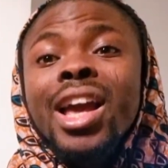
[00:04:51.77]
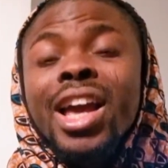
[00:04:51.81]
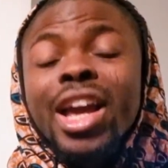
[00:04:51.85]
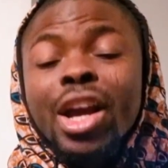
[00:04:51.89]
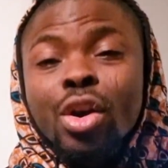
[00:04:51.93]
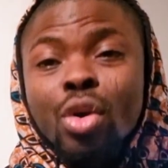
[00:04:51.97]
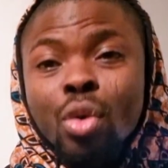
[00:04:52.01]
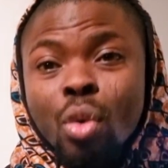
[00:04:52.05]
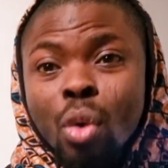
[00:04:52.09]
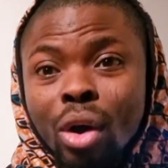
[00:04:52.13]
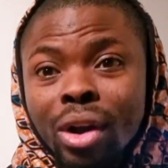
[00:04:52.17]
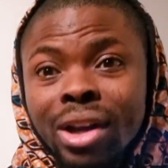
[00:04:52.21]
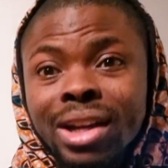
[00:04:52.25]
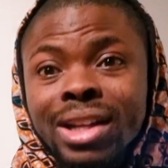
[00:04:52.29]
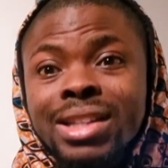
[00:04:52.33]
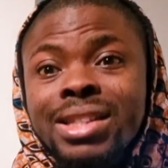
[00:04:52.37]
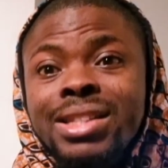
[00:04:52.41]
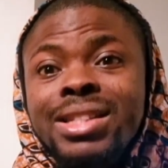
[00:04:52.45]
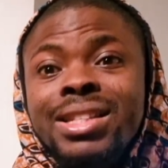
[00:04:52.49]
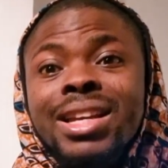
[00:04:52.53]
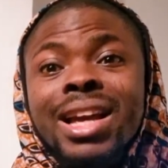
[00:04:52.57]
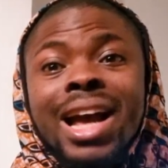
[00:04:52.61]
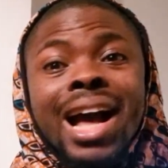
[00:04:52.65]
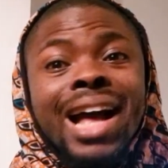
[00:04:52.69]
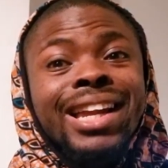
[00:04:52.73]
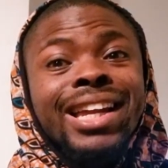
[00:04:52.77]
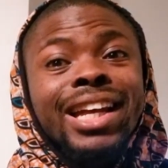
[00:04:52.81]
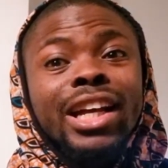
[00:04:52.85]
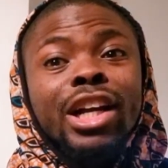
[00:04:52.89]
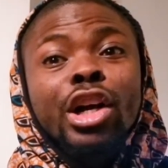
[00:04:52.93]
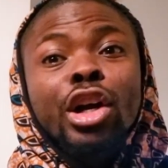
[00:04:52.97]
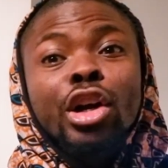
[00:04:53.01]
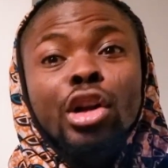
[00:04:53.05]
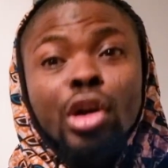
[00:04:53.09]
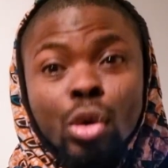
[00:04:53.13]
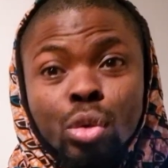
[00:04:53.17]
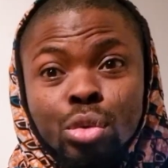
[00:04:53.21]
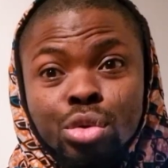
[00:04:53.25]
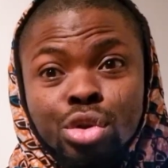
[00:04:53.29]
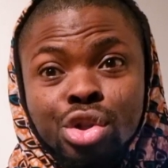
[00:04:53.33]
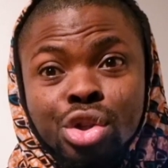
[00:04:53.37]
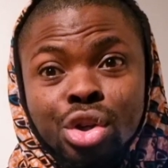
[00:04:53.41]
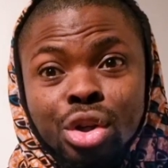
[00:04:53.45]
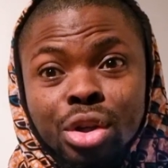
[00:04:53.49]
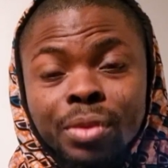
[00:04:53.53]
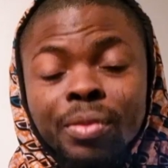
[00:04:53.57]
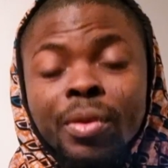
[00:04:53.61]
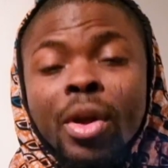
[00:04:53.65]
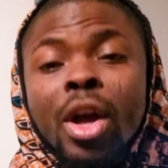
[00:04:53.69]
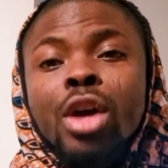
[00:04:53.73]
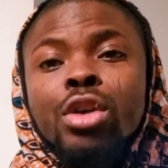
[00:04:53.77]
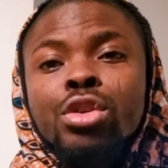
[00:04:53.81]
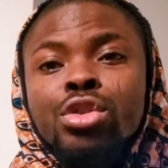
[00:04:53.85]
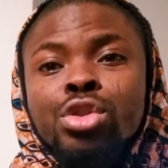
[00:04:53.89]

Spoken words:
equality, and inclusion.